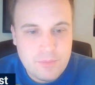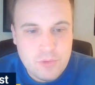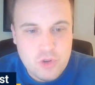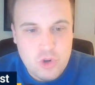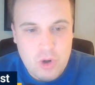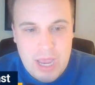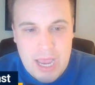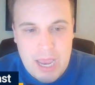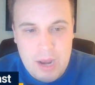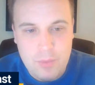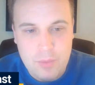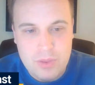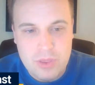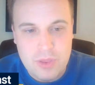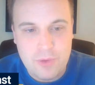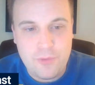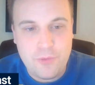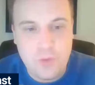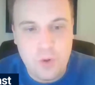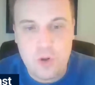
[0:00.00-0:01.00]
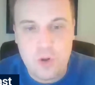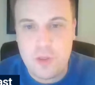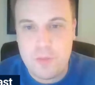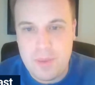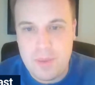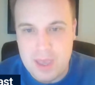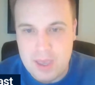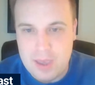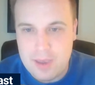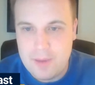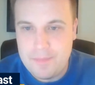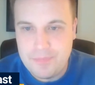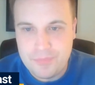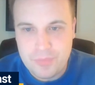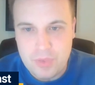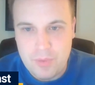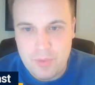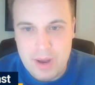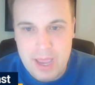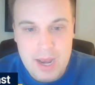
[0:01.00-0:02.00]
trade with the fourth pick,
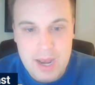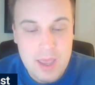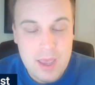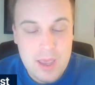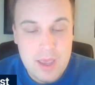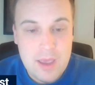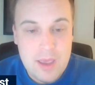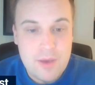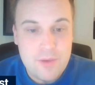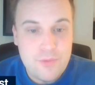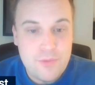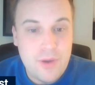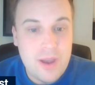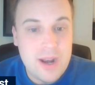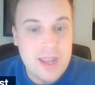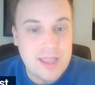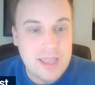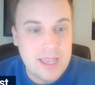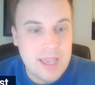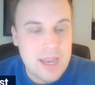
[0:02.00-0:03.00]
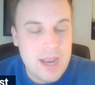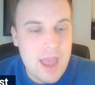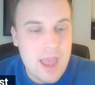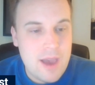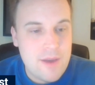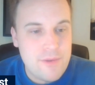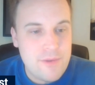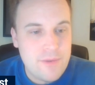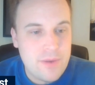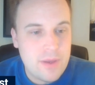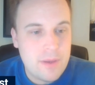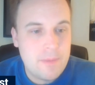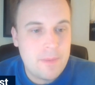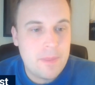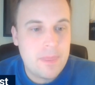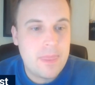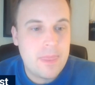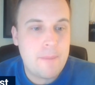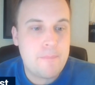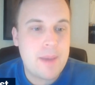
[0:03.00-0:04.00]
right? Funnily enough,
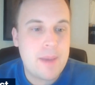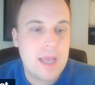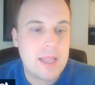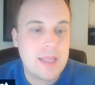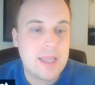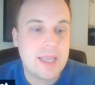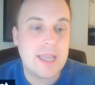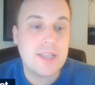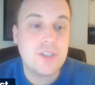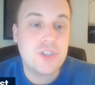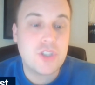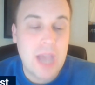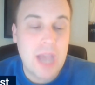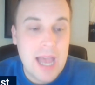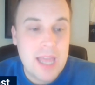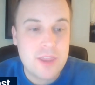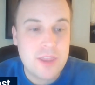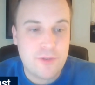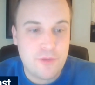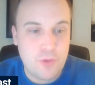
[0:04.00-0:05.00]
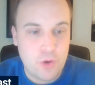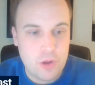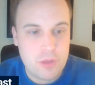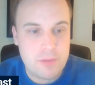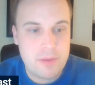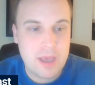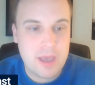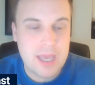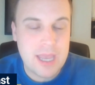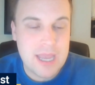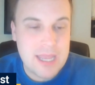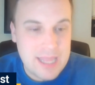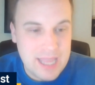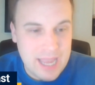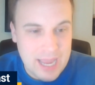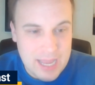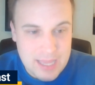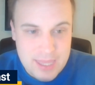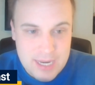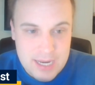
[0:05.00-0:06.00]
the Pelicans got the fourth pick in
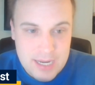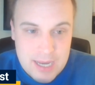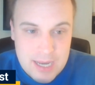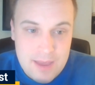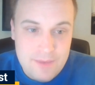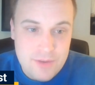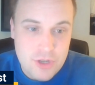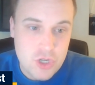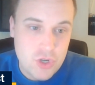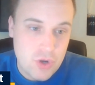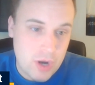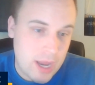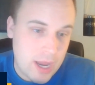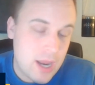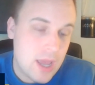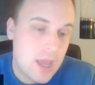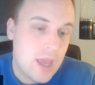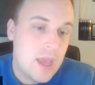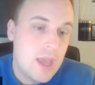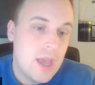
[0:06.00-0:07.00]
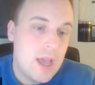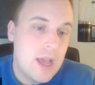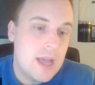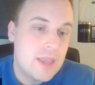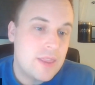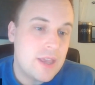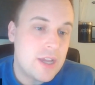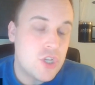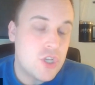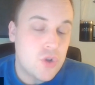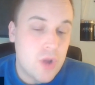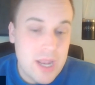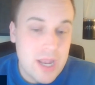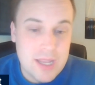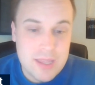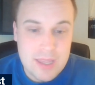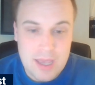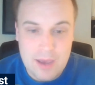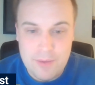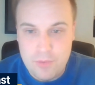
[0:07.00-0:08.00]
the Anthony Davis trade. They
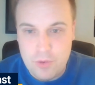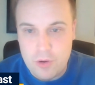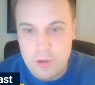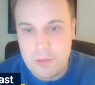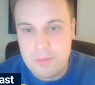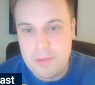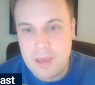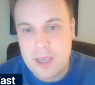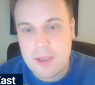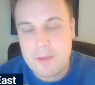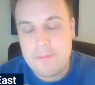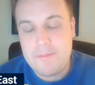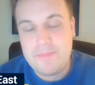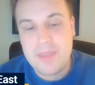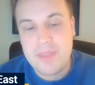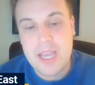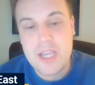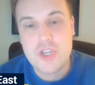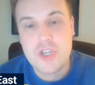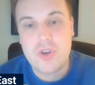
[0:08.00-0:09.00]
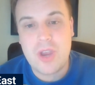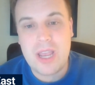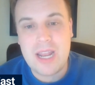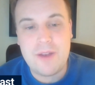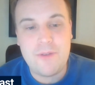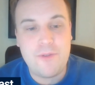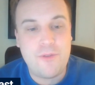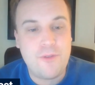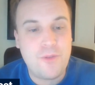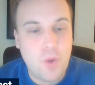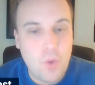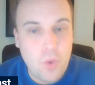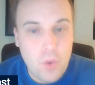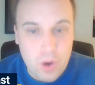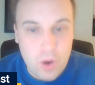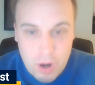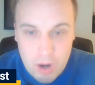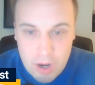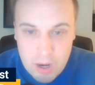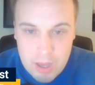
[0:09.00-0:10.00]
traded that fourth pick. They traded
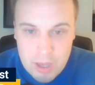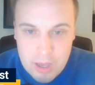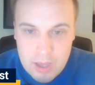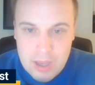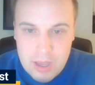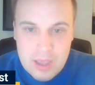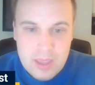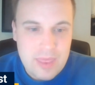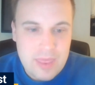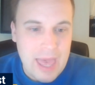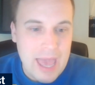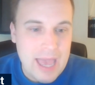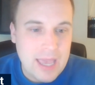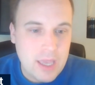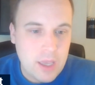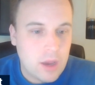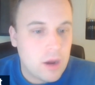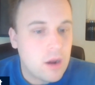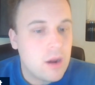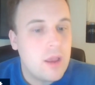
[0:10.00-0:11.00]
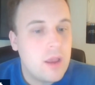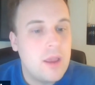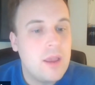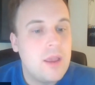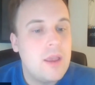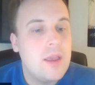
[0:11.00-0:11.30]
four that year,